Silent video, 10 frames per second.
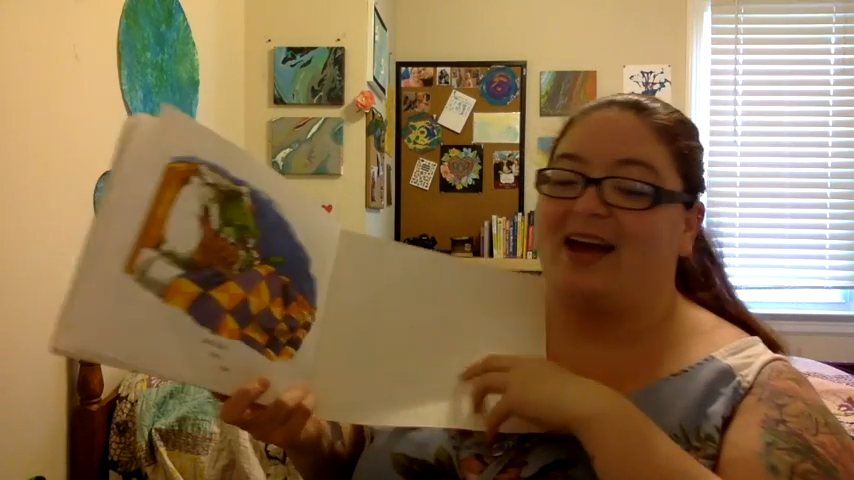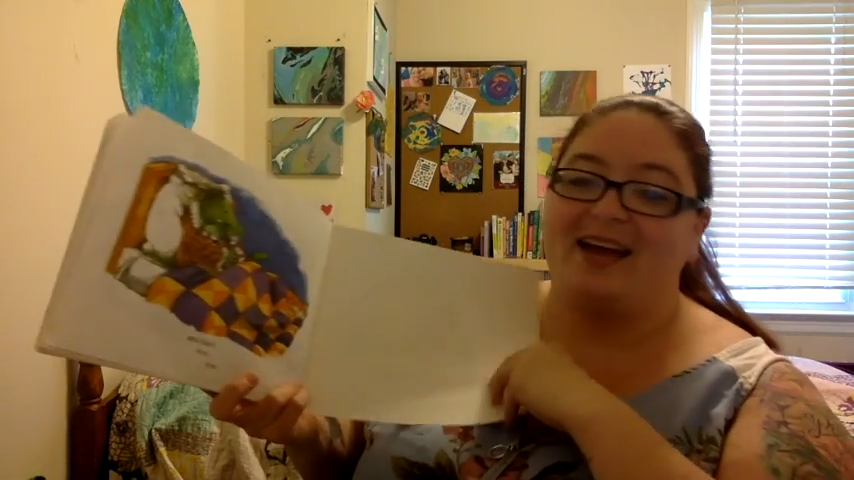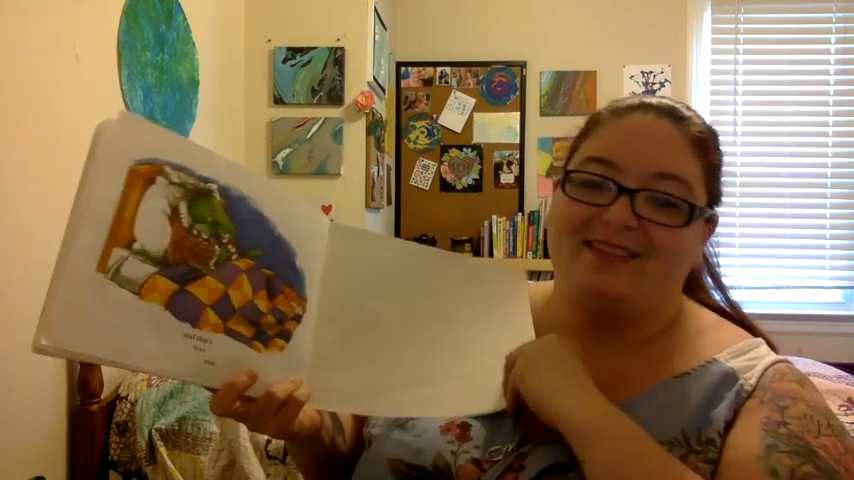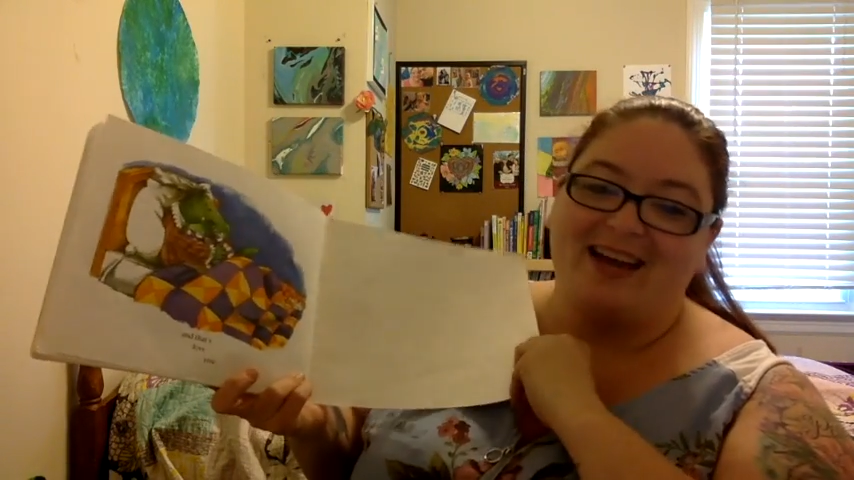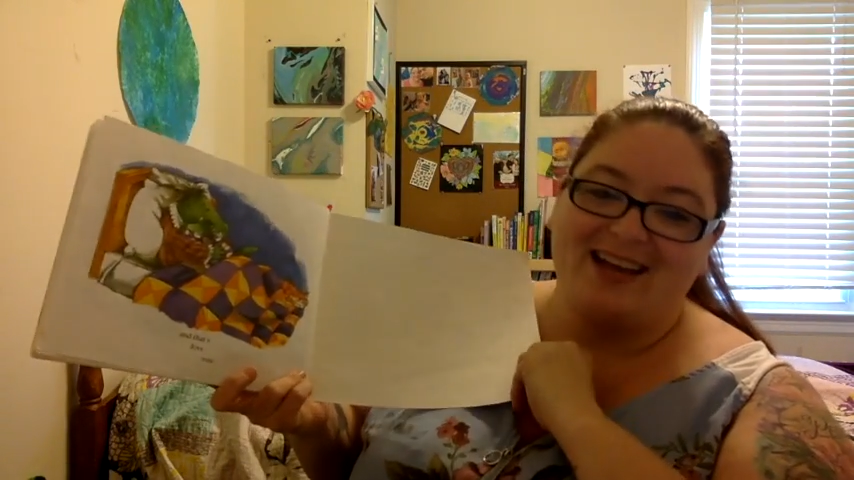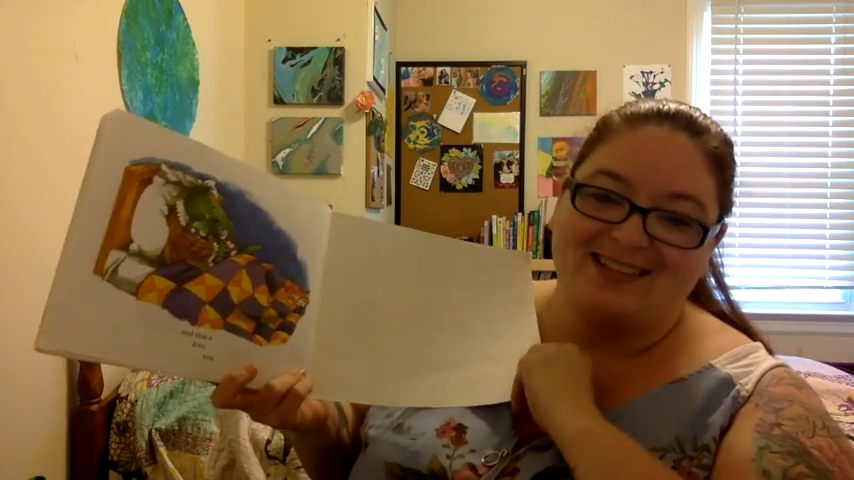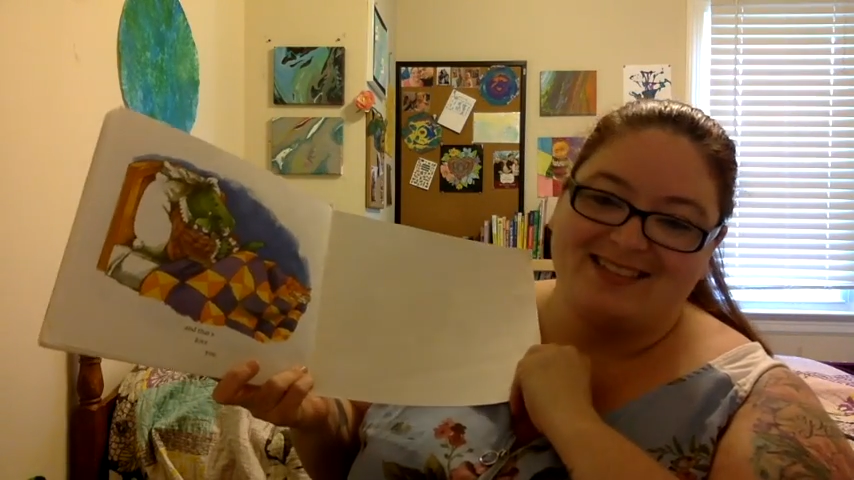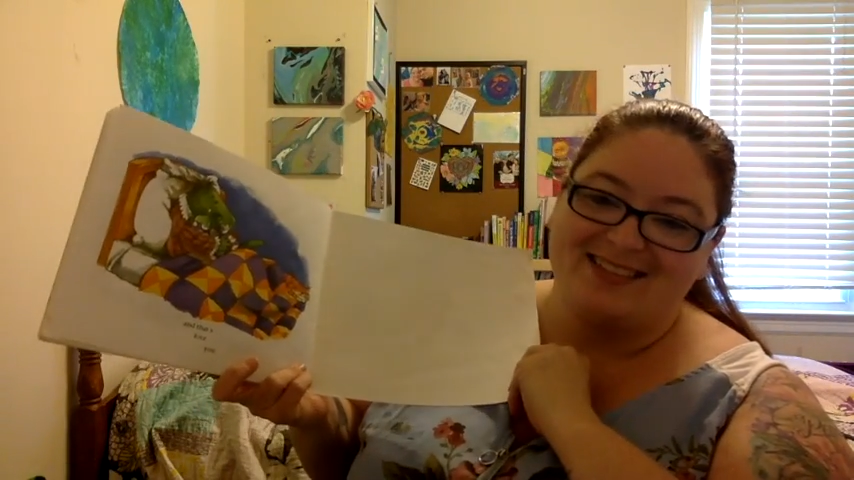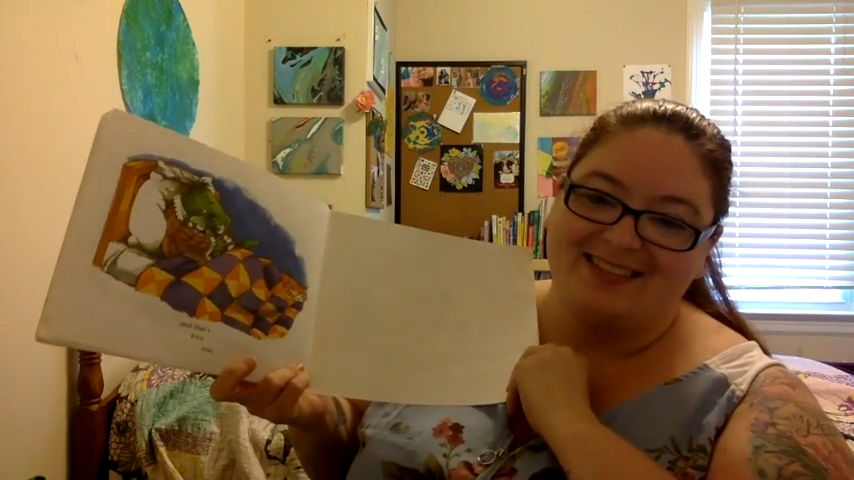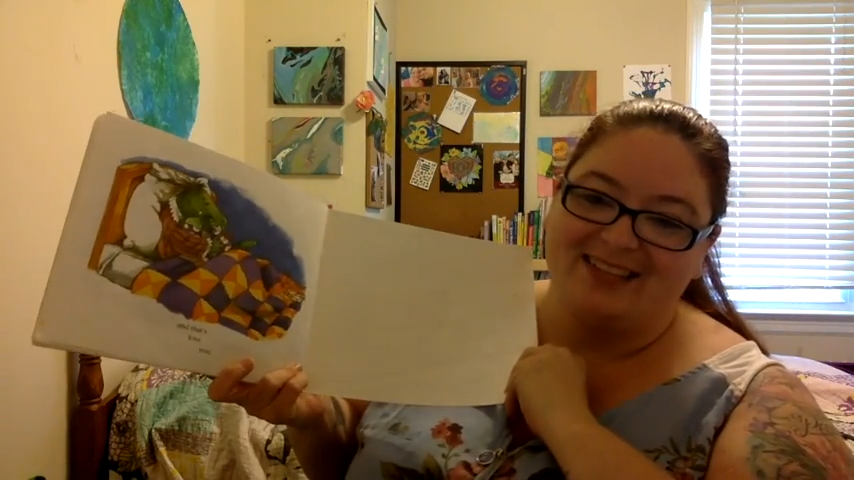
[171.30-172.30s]
And
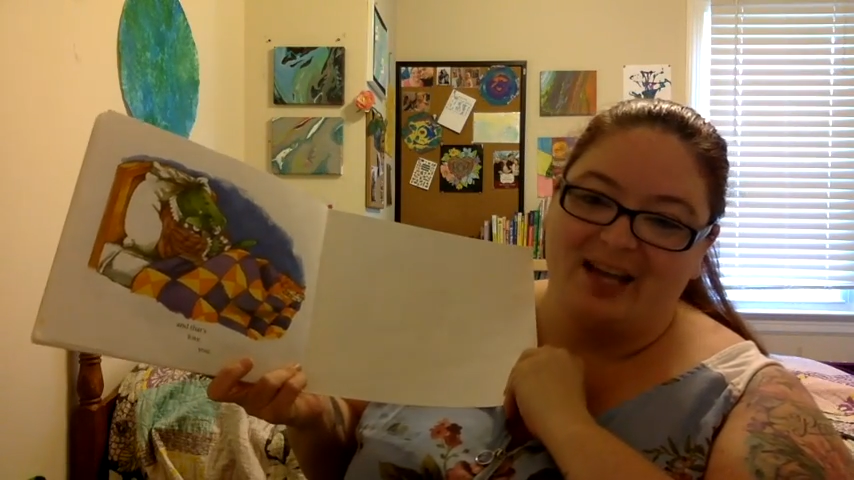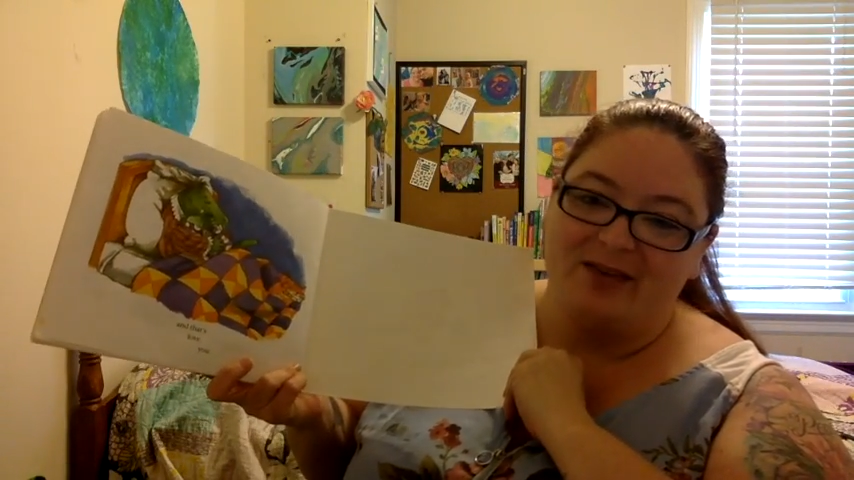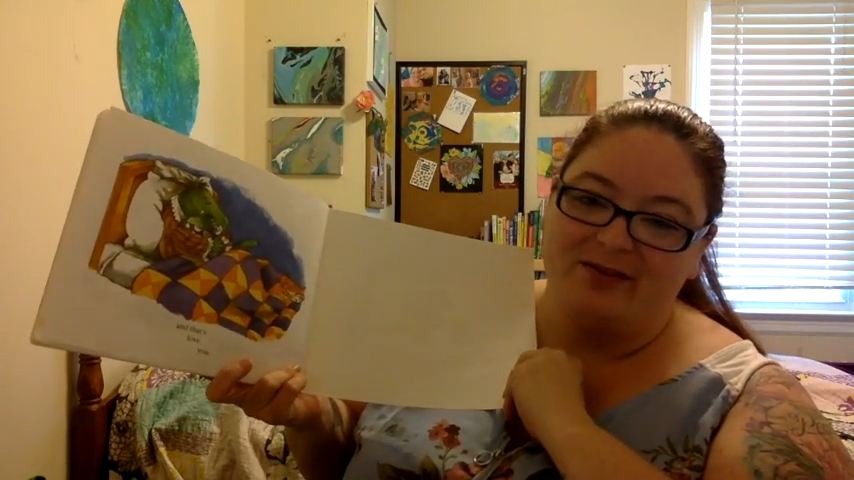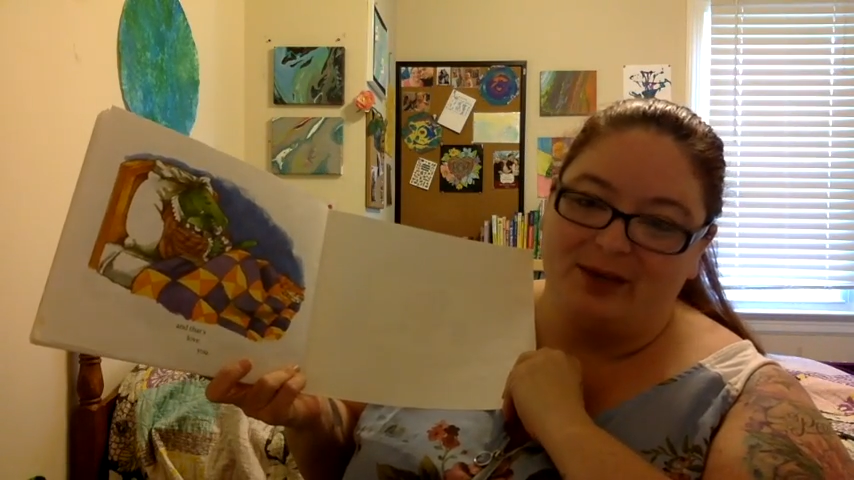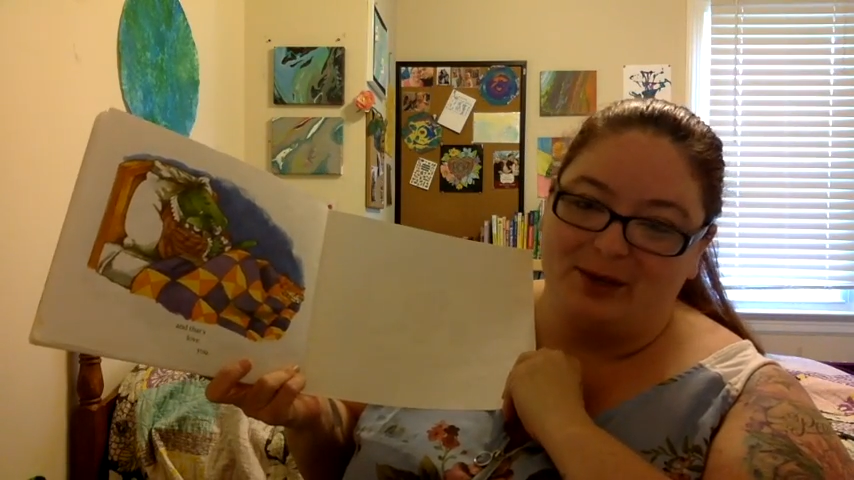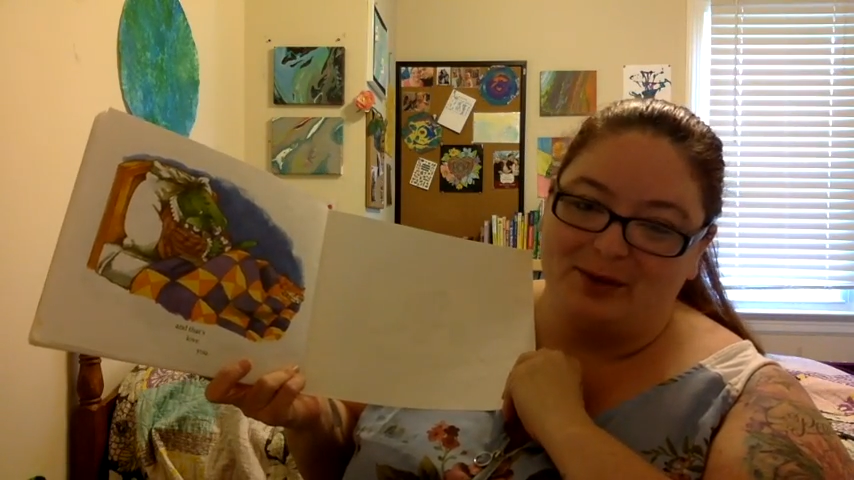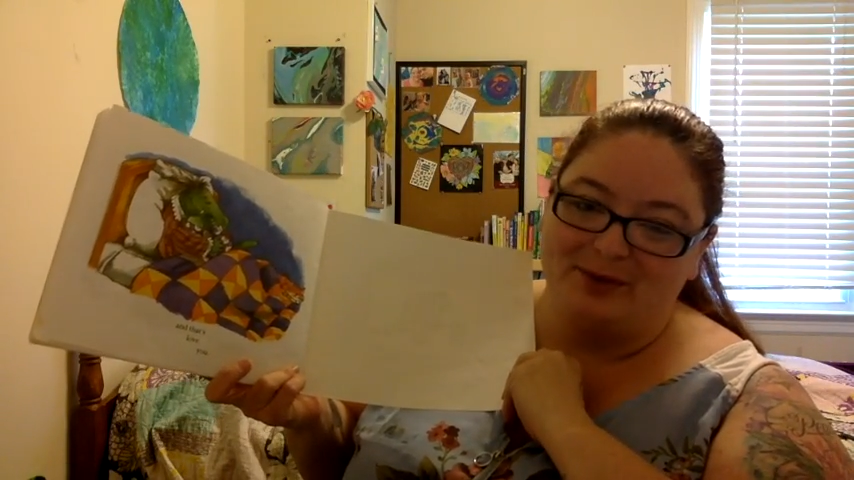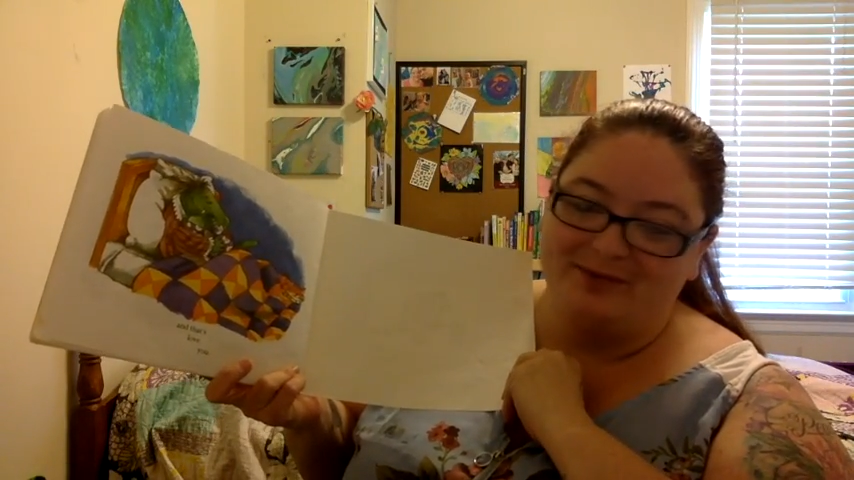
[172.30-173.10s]
that's love you.